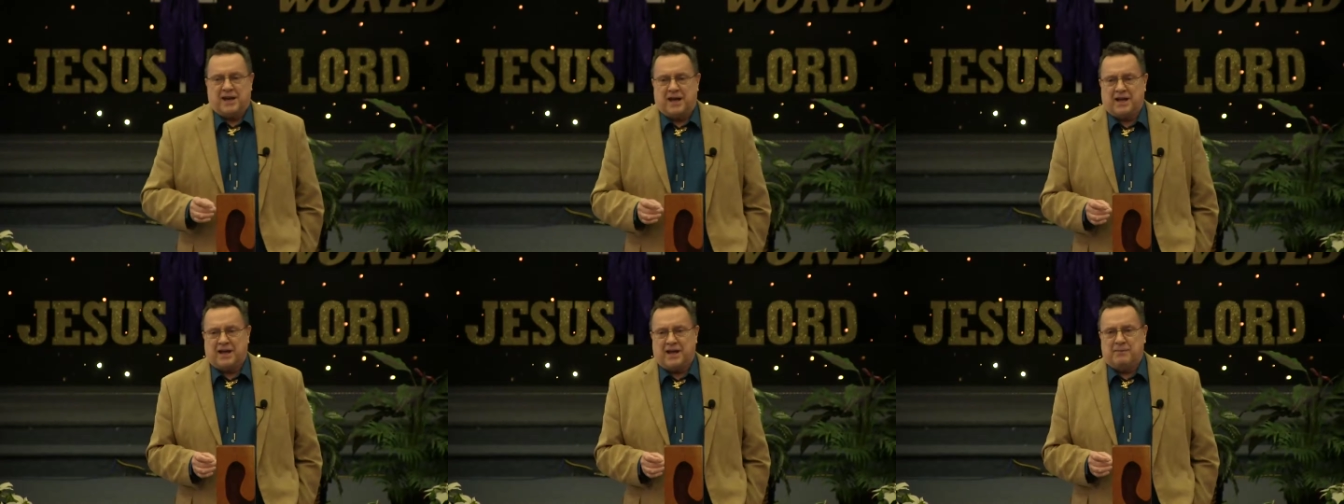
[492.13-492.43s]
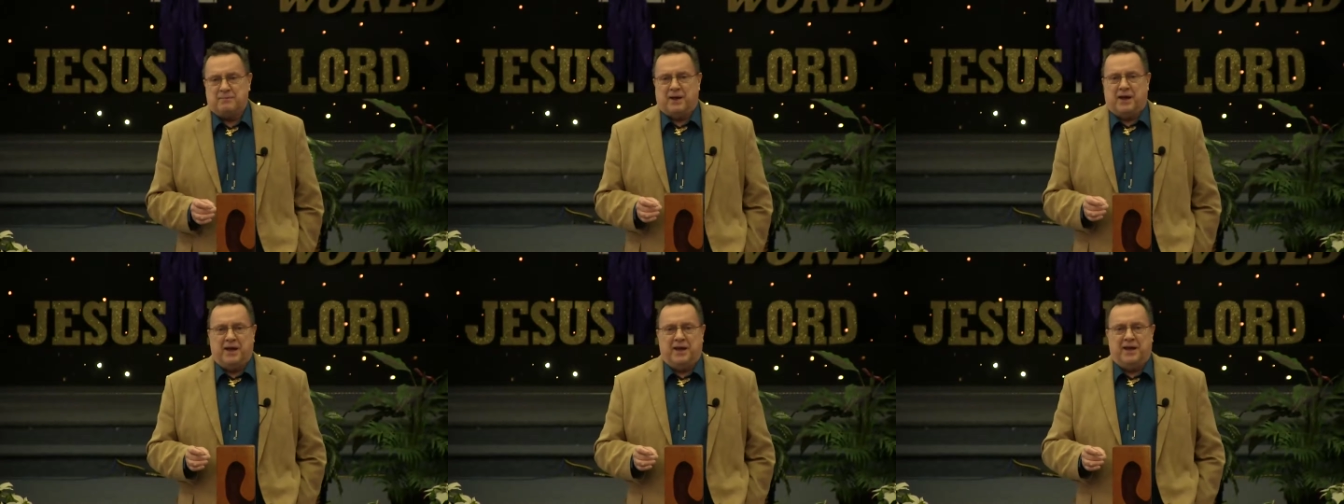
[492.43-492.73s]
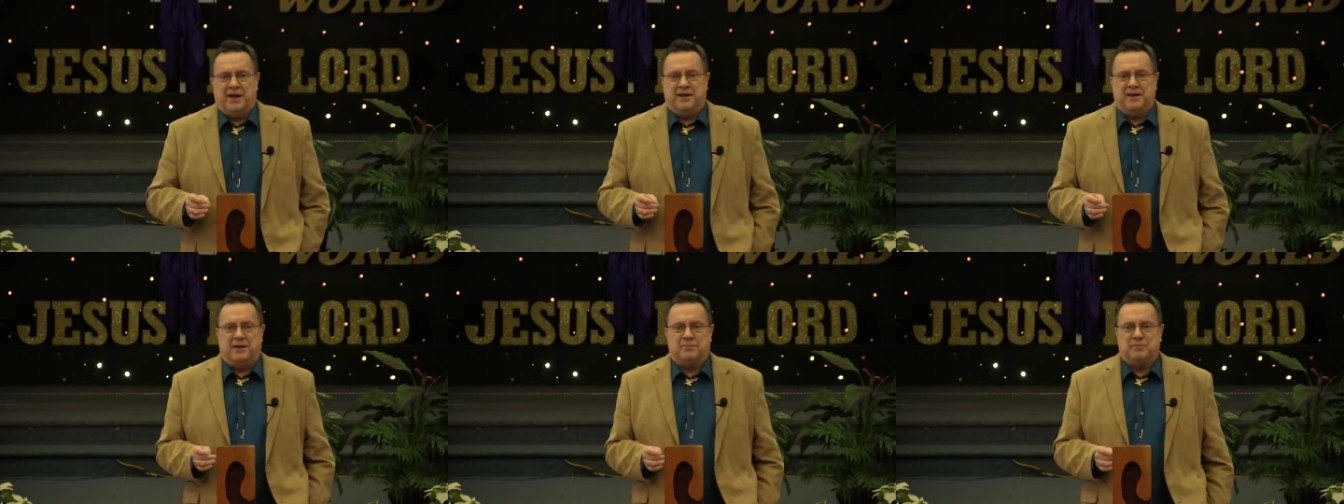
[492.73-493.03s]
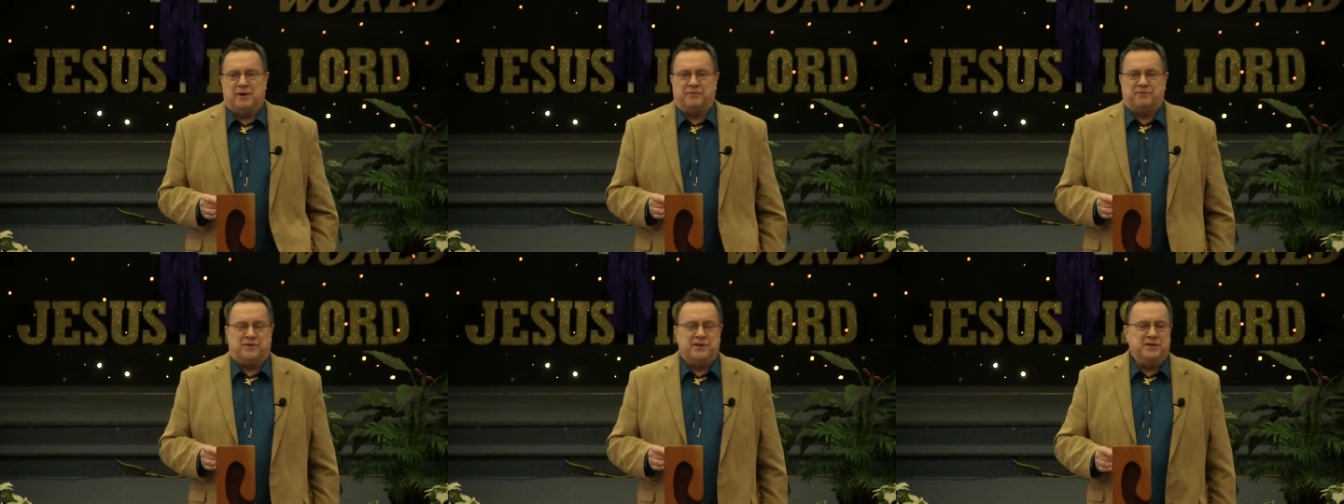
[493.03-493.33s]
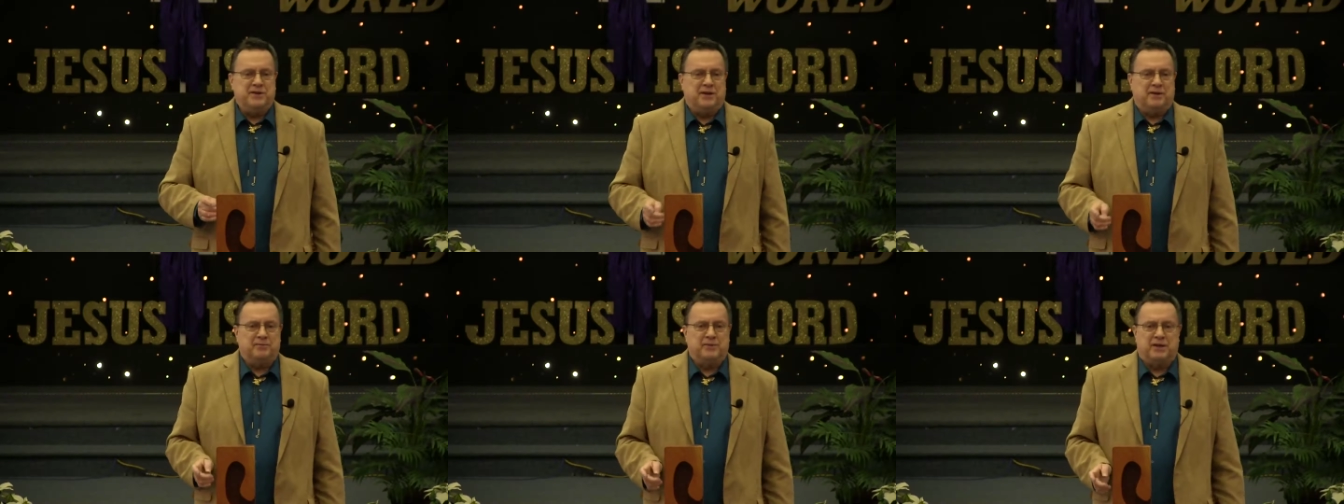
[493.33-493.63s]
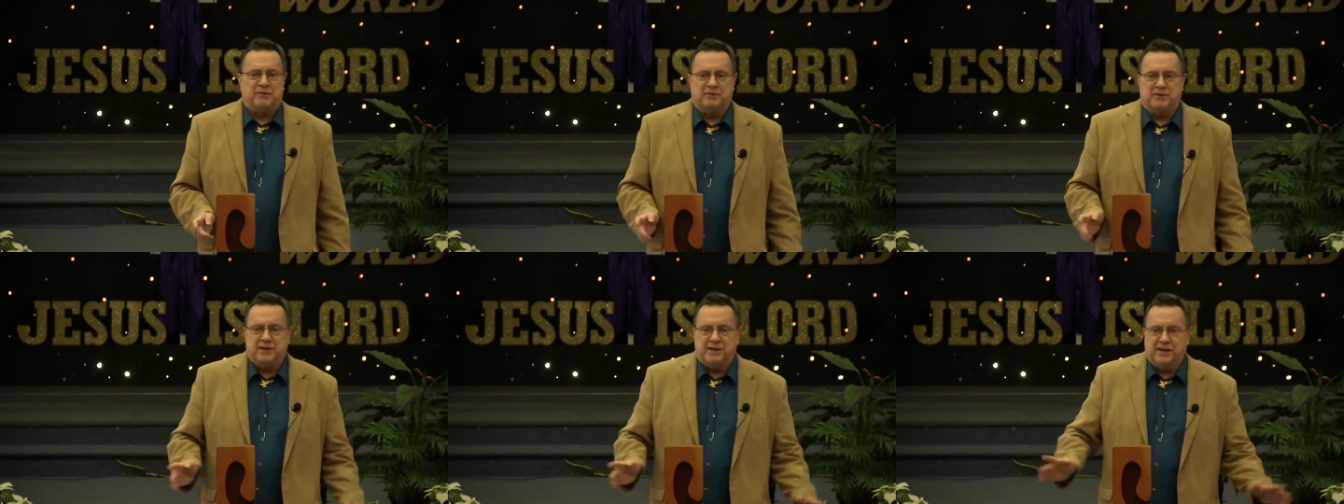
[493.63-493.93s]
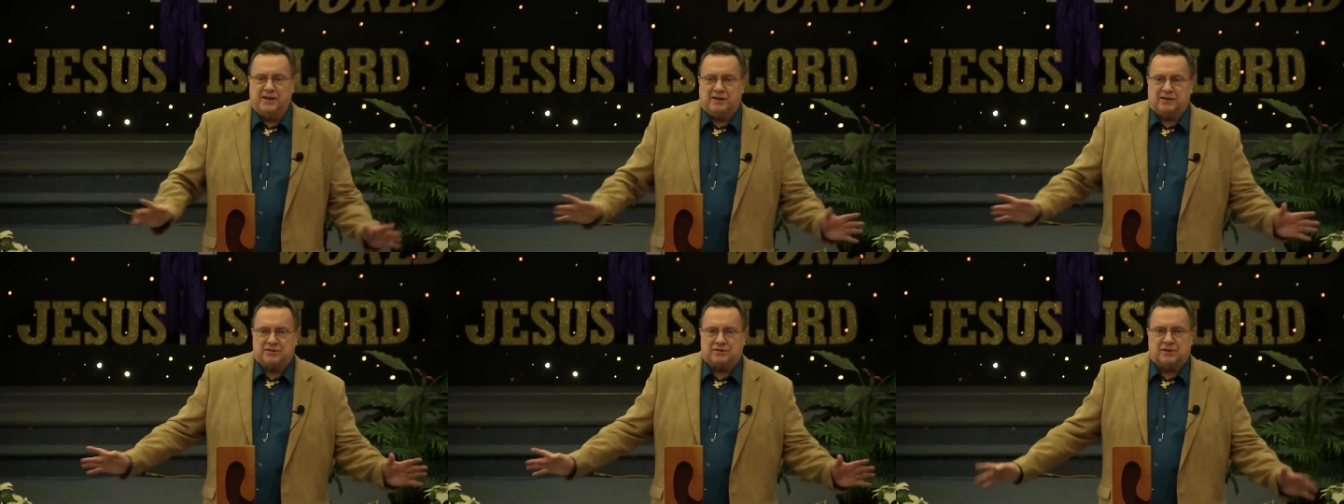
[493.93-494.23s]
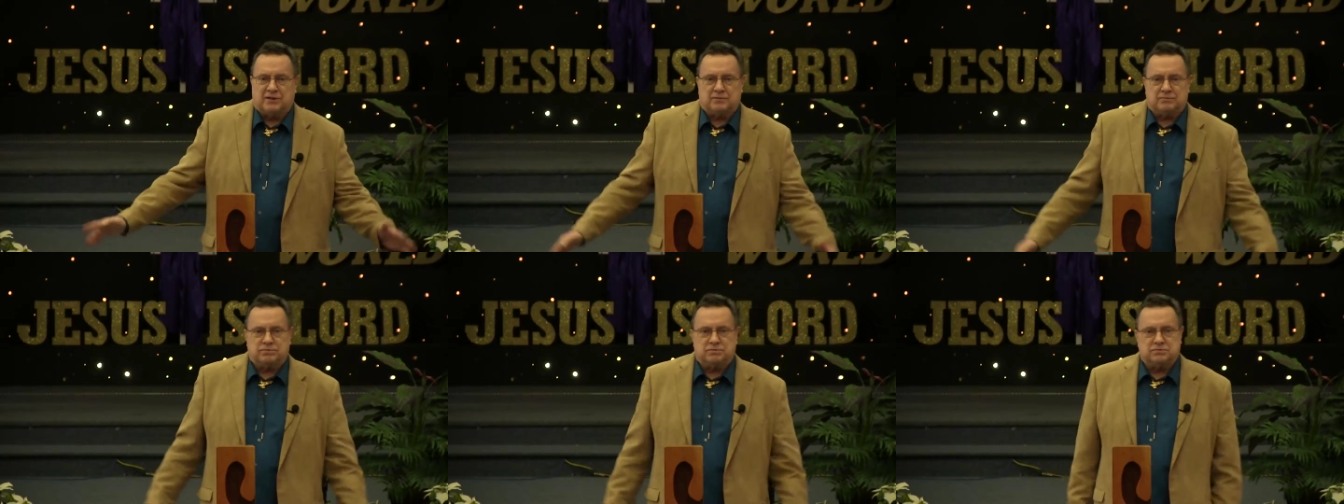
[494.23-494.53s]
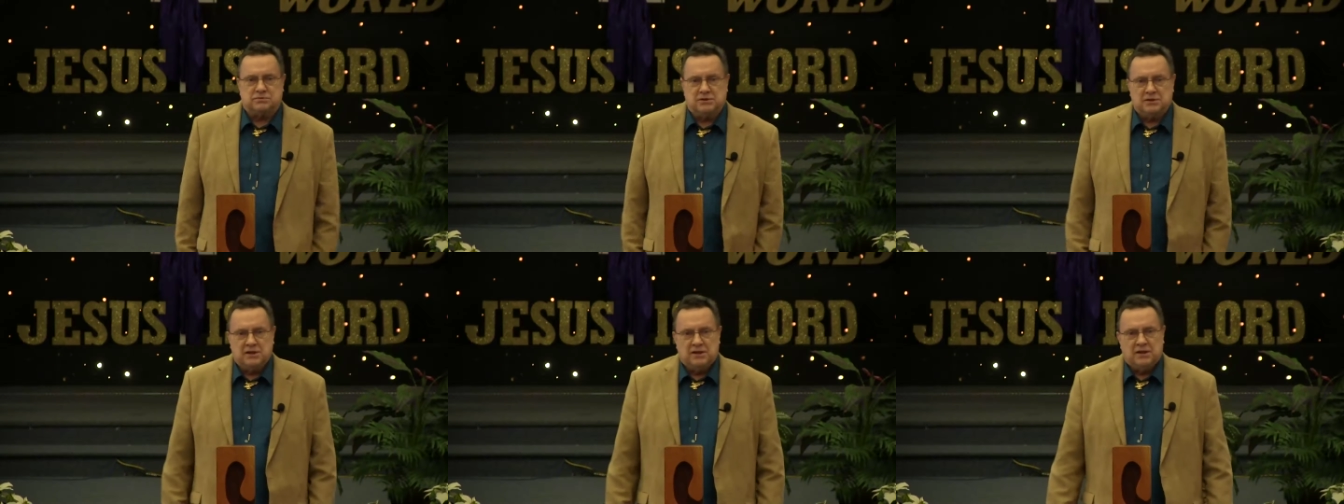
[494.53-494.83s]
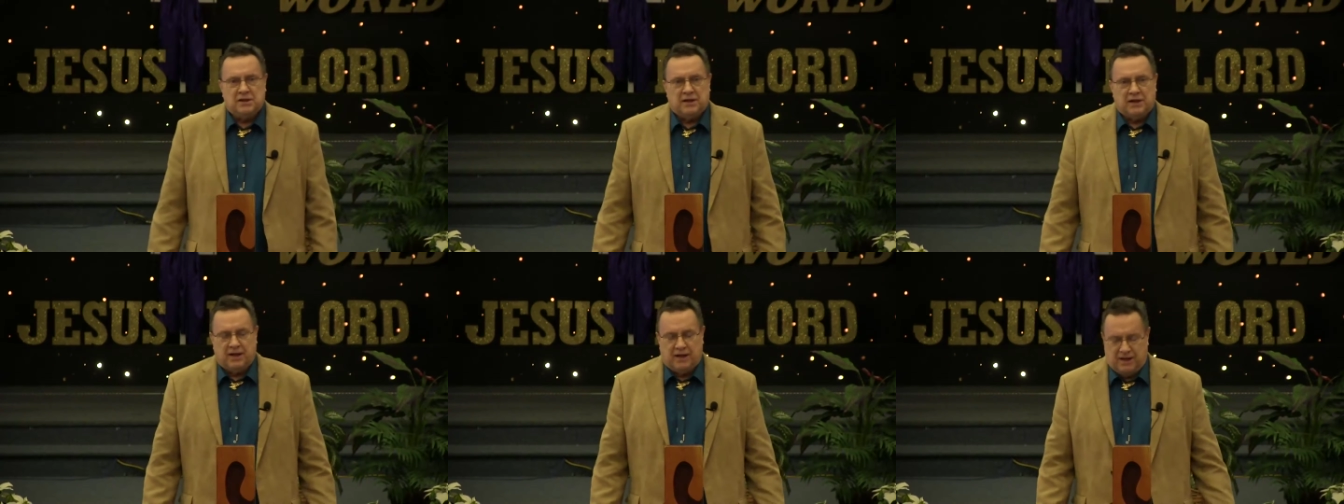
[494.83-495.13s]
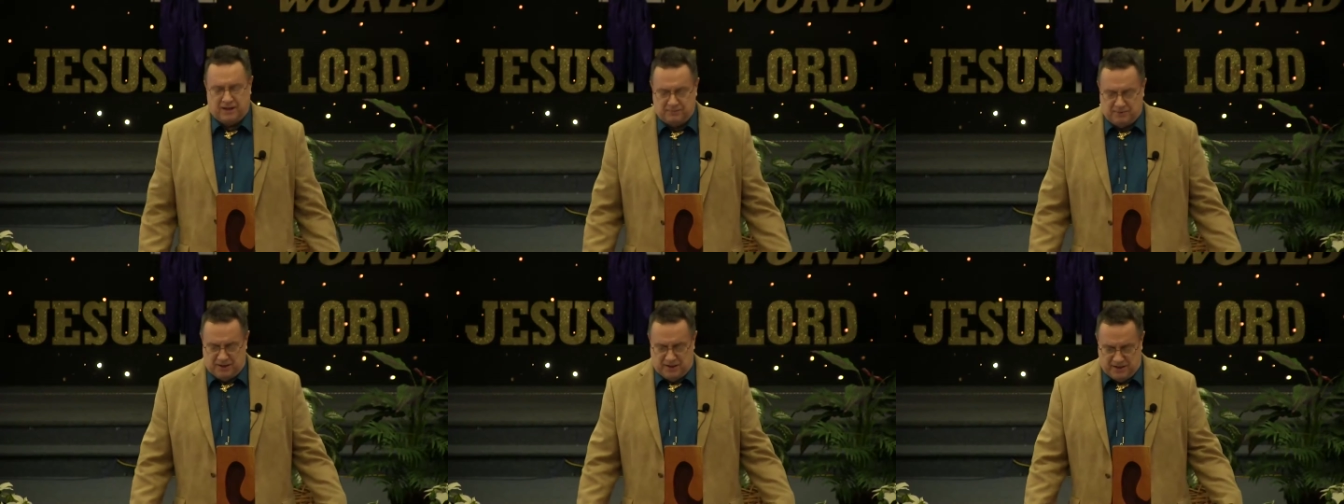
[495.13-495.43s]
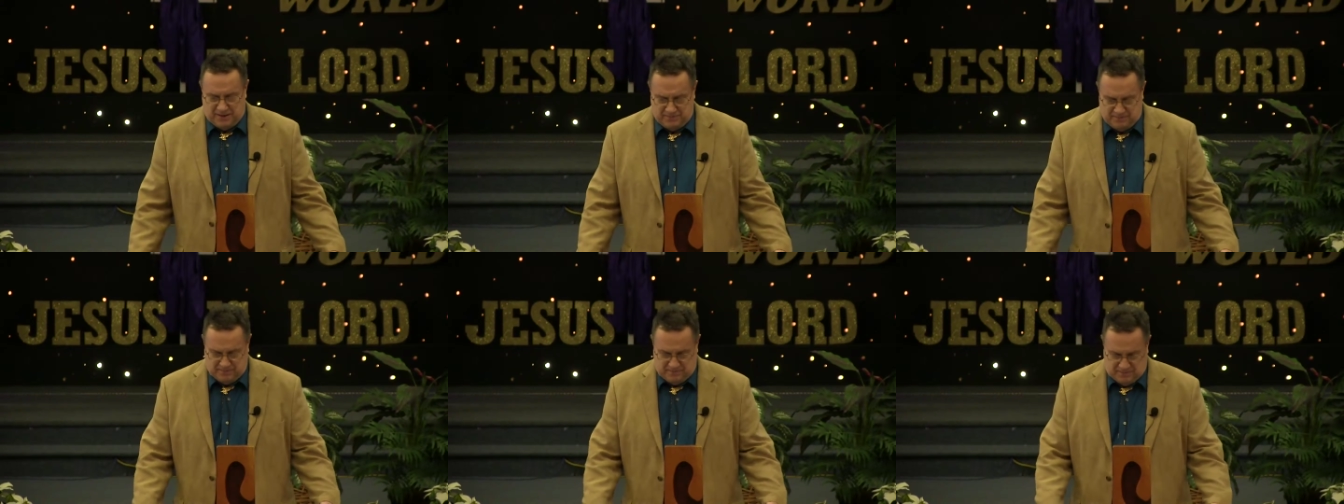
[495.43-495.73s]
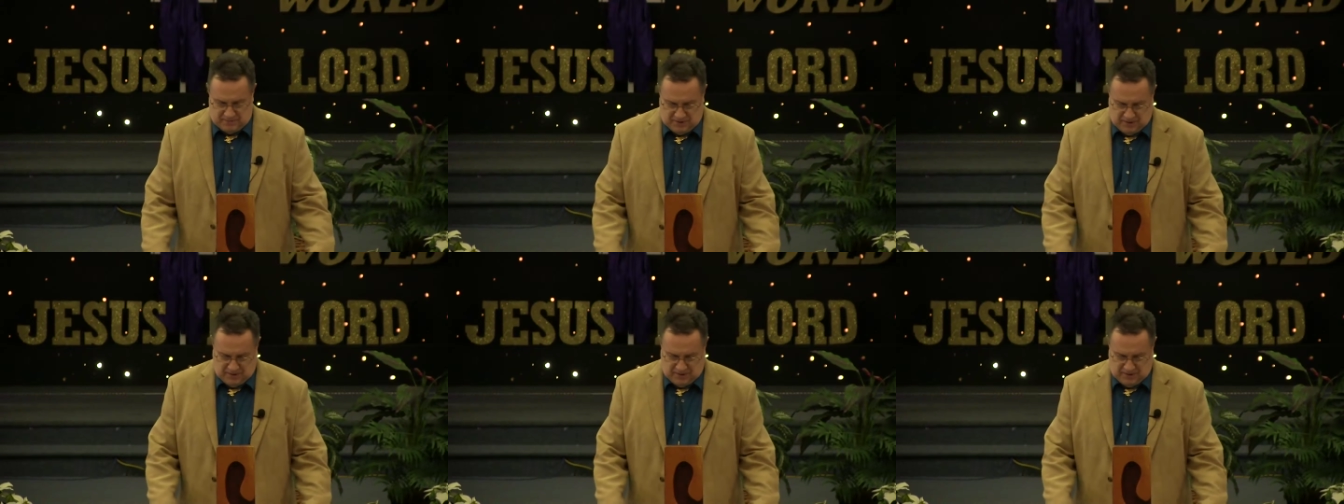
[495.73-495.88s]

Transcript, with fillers: I got my hand up, my feet up, and everything else up. Amen.